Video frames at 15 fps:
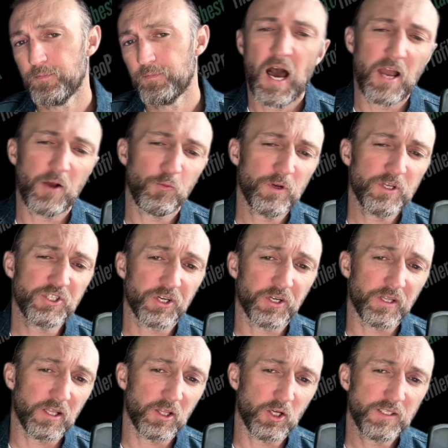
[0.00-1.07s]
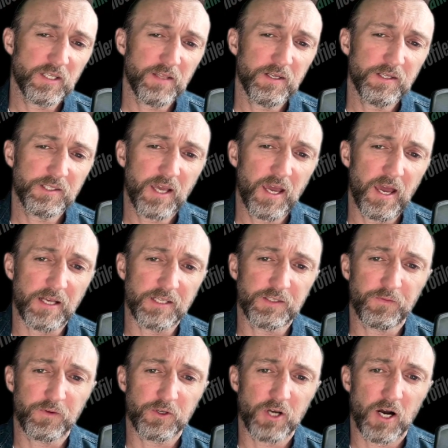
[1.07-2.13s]
I originally looked at this case
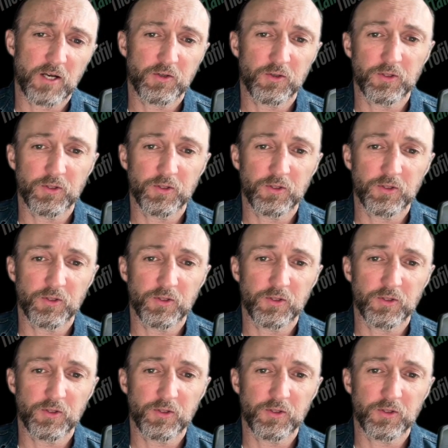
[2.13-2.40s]
for Dr.